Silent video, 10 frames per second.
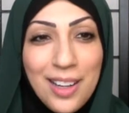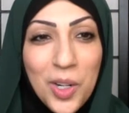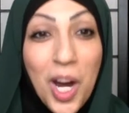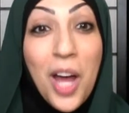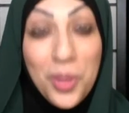
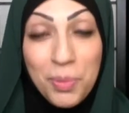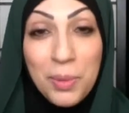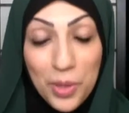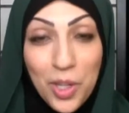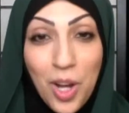or other
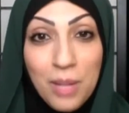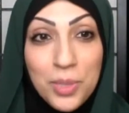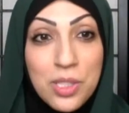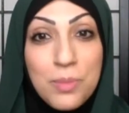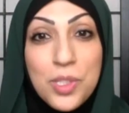people, the
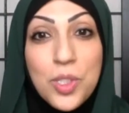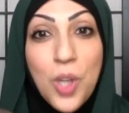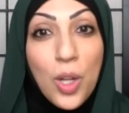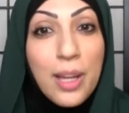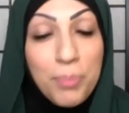non-Muslims,
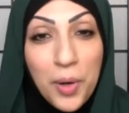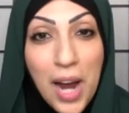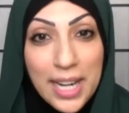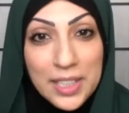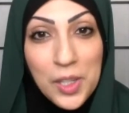don't let
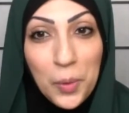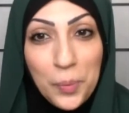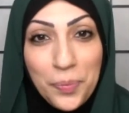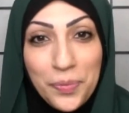Berak know.